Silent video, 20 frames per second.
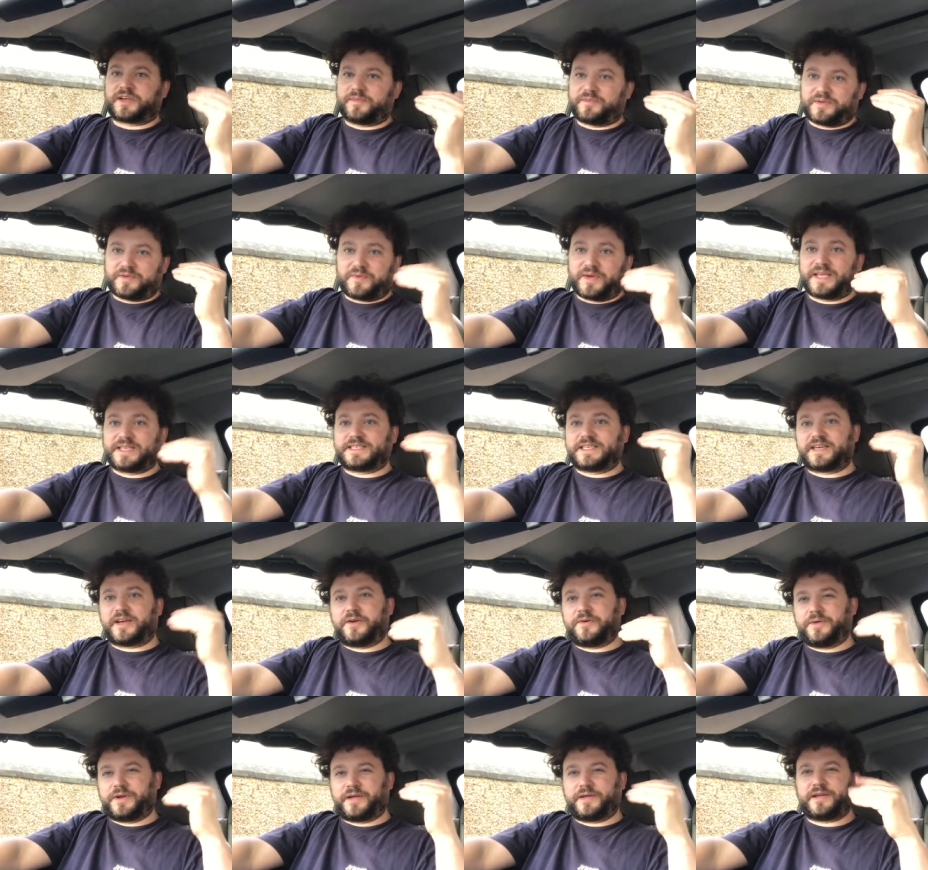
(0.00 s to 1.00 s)
a couple of weeks ago.
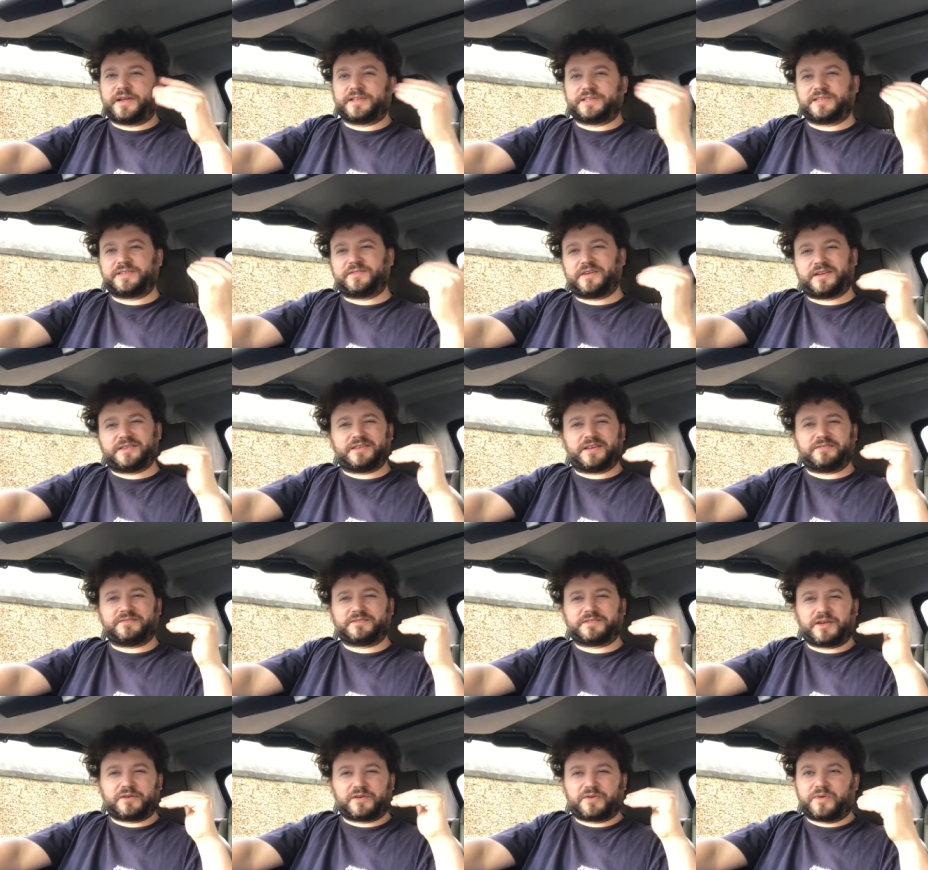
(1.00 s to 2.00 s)
And I, I just I don't
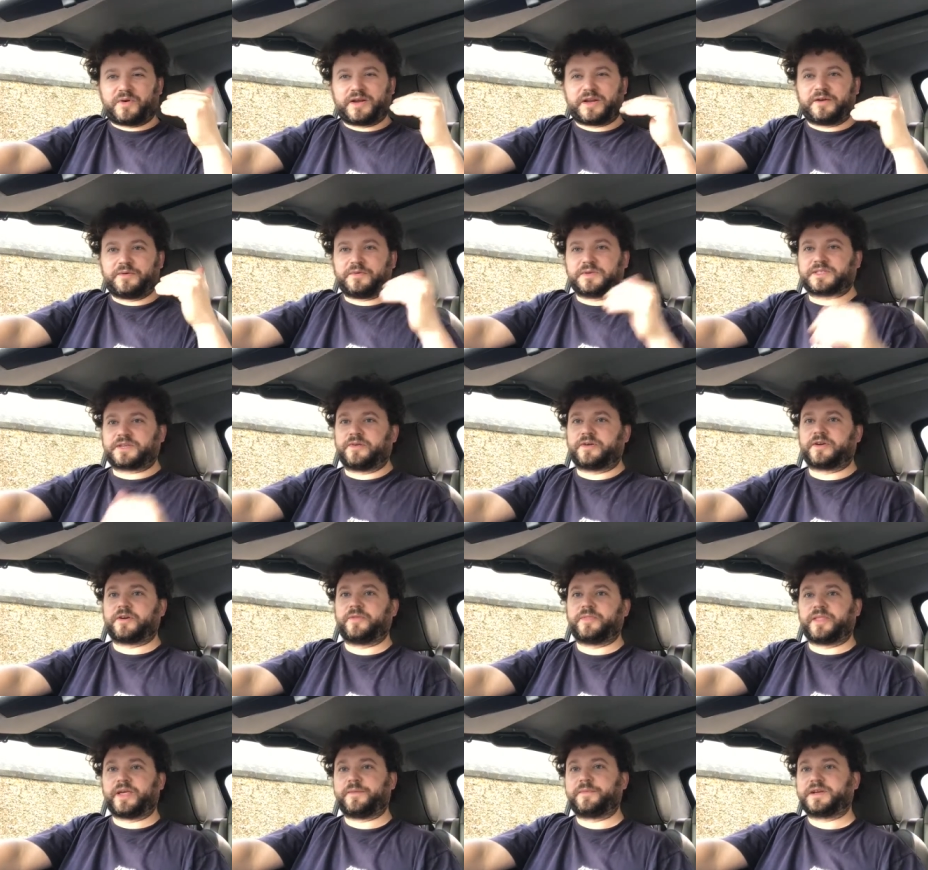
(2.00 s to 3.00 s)
don't quite know what's going
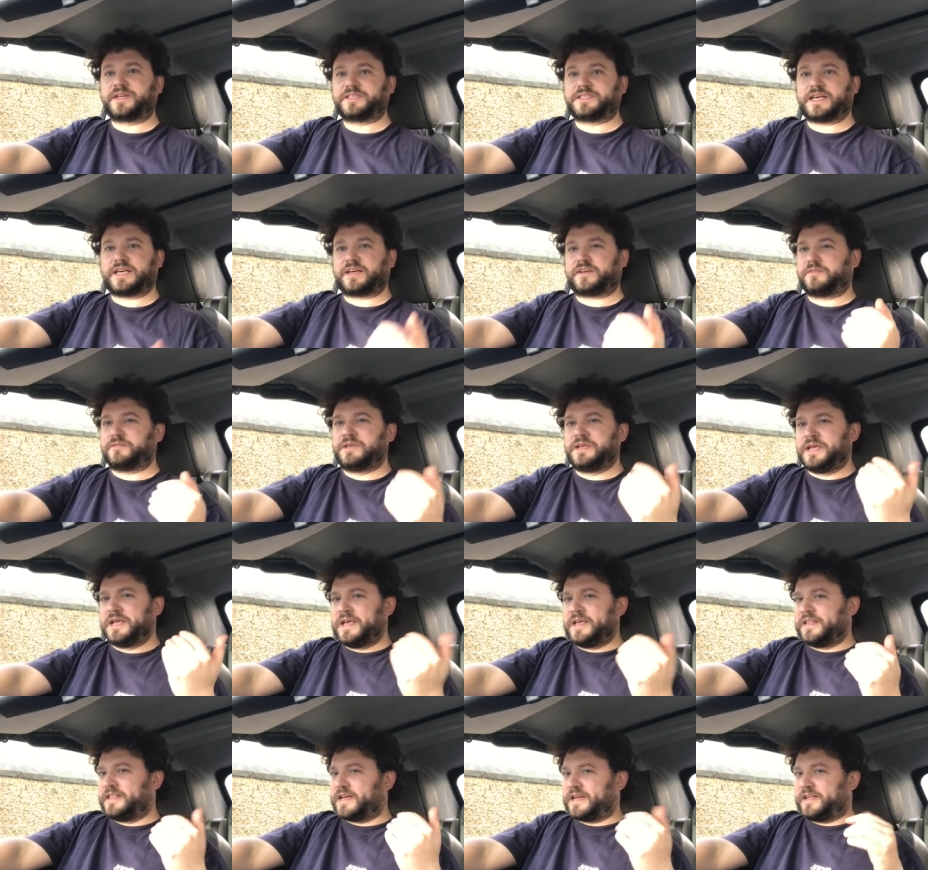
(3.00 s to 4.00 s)
on there because that
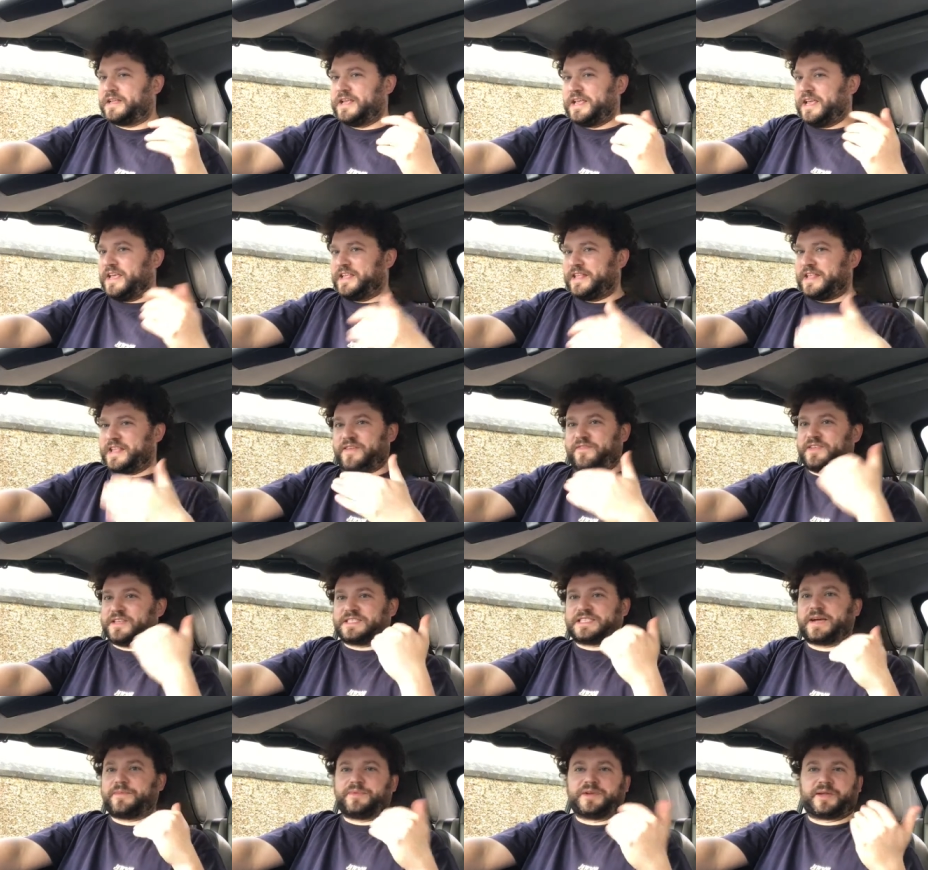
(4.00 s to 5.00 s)
that if
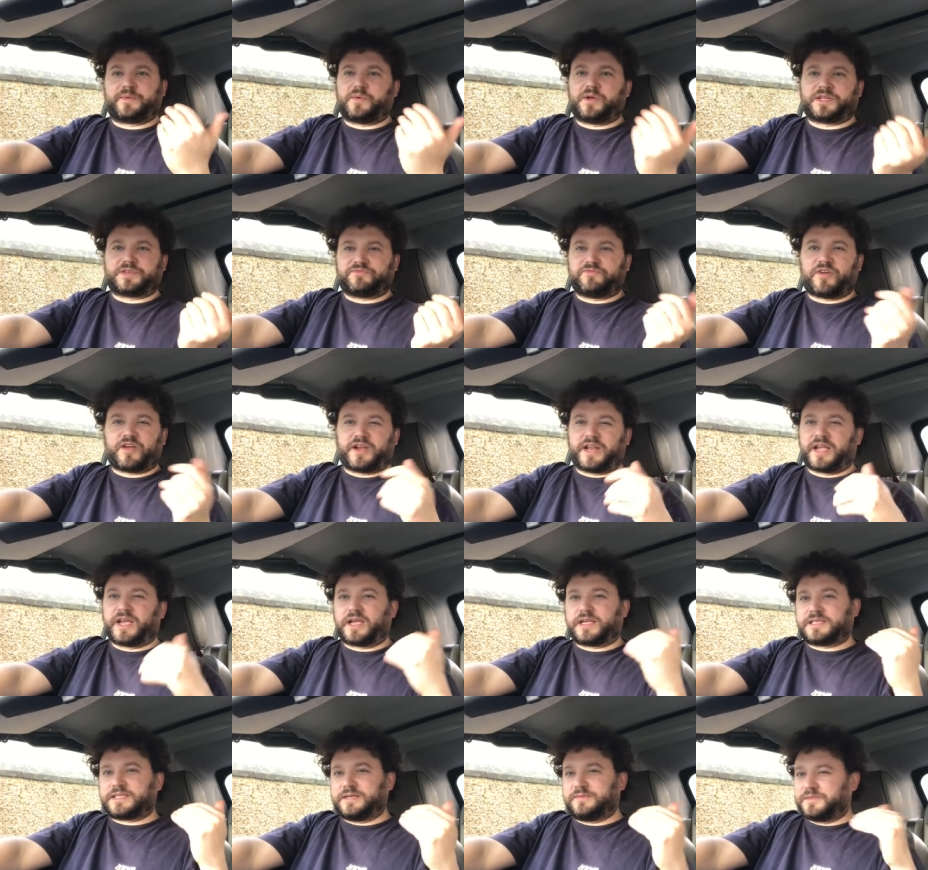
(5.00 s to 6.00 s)
that's happening while it's running,
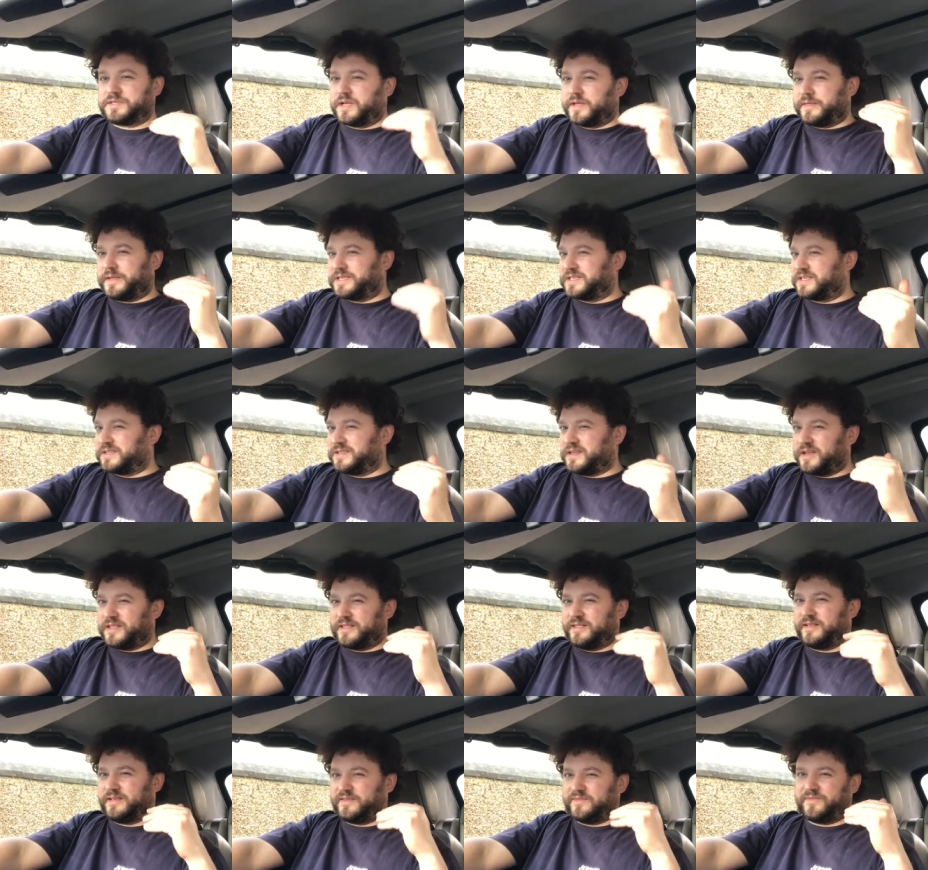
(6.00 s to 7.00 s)
it seems like there's a
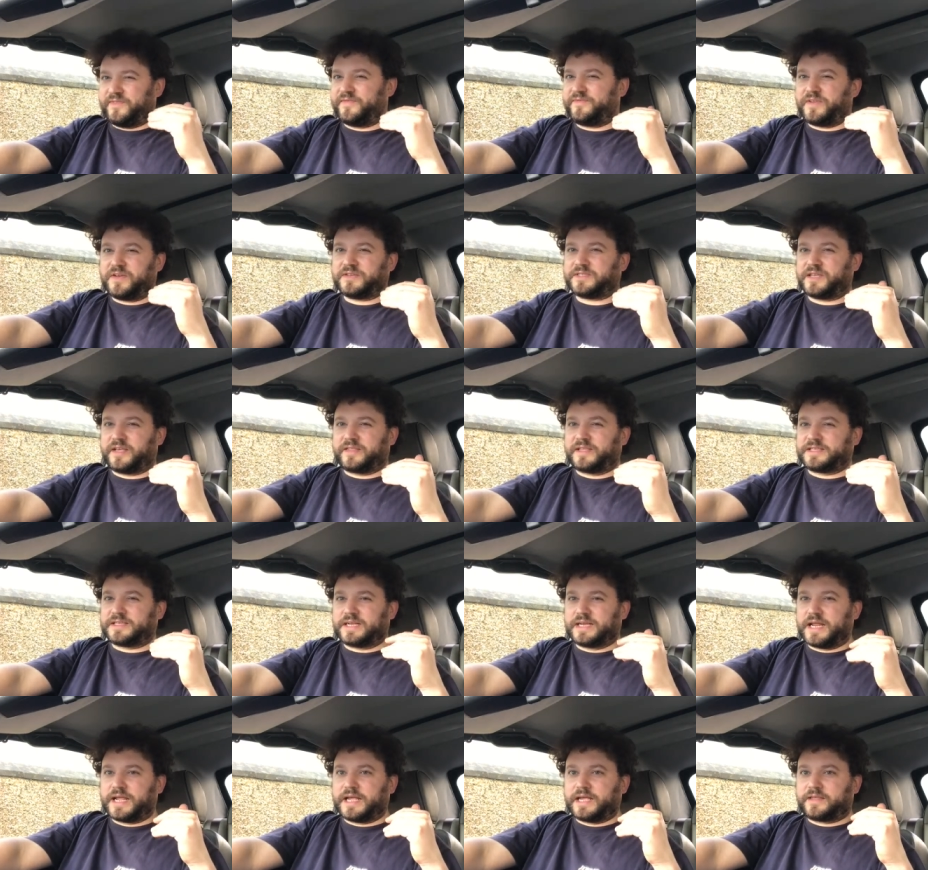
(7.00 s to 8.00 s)
it feels like there's a
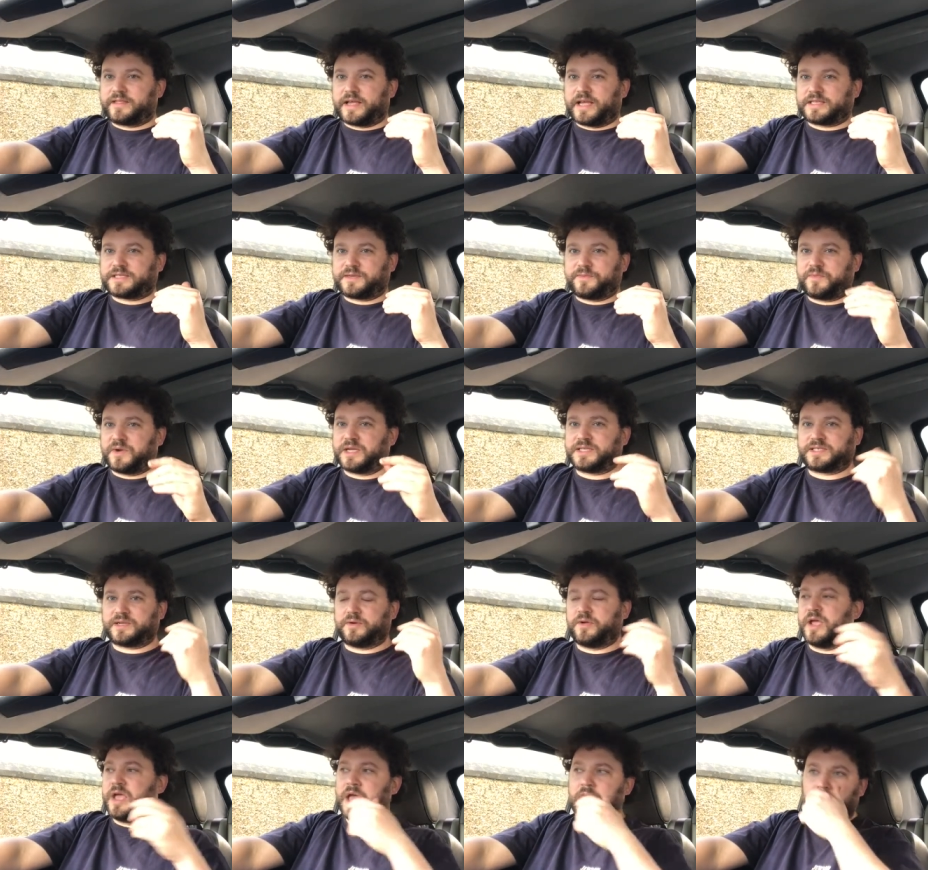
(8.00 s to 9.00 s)
leak there somewhere.
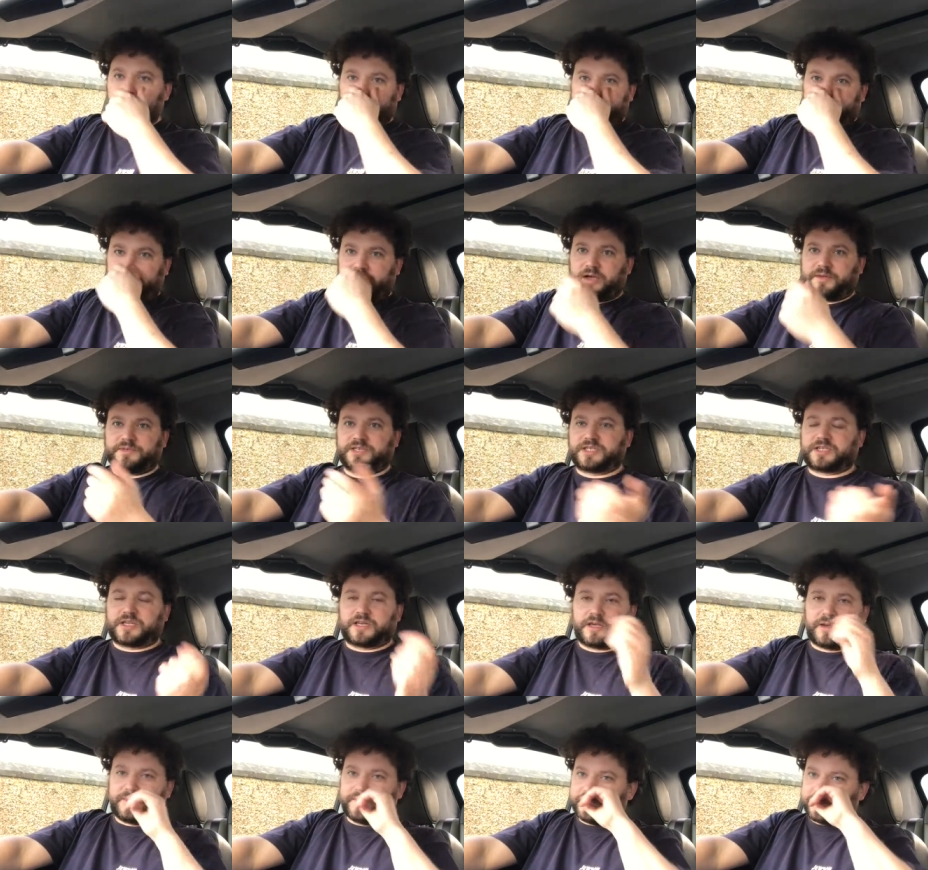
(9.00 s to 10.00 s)
So I think I'm just
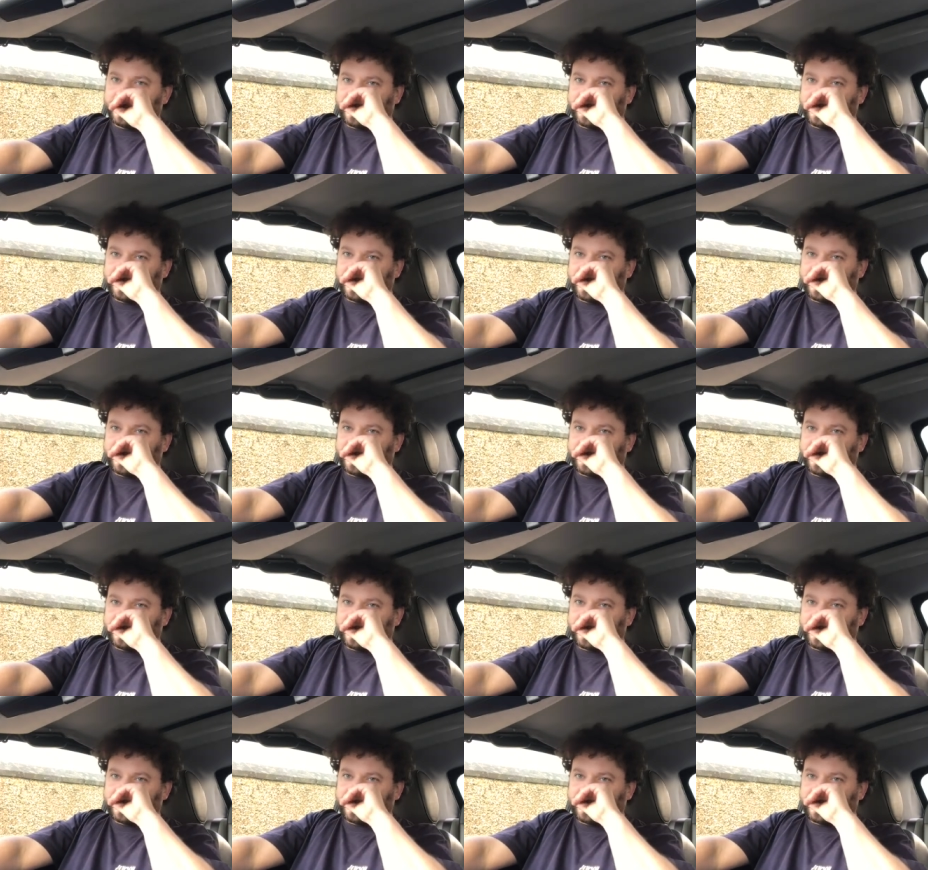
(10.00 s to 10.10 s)
going to